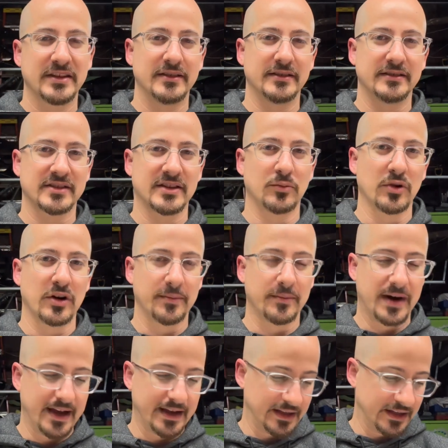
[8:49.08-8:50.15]
somewhere in
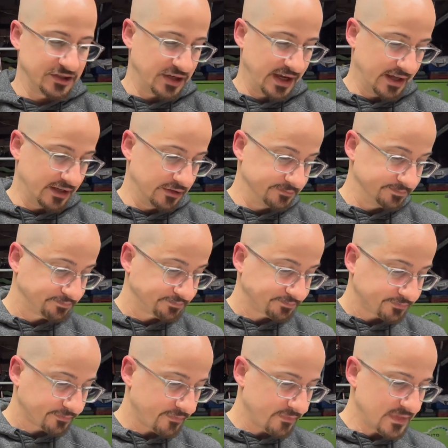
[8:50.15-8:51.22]
my channel.
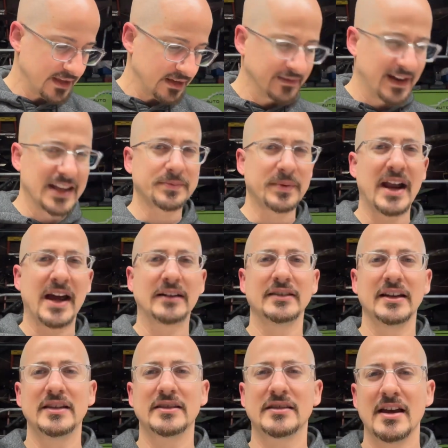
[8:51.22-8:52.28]
Last but not
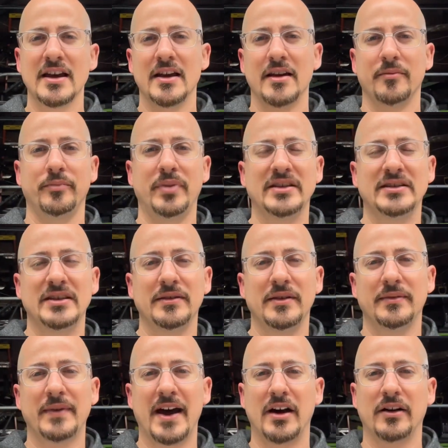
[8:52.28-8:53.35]
least, PCV
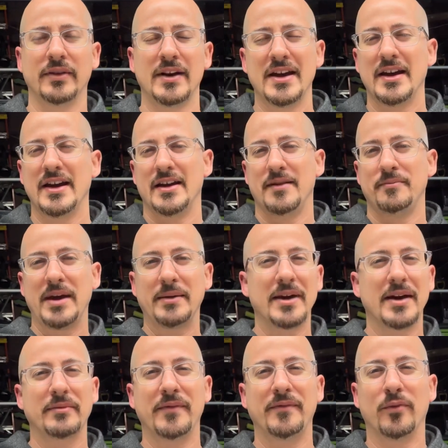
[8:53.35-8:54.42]
valve, maybe
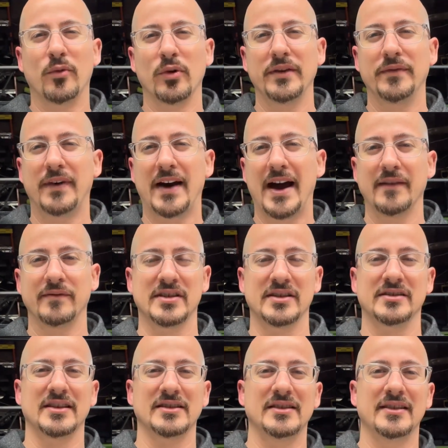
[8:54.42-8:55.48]
every 45 to
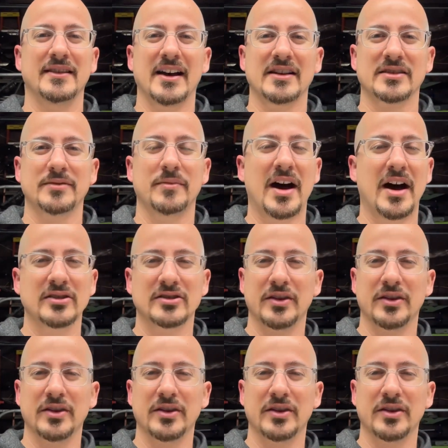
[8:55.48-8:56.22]
60,000 miles.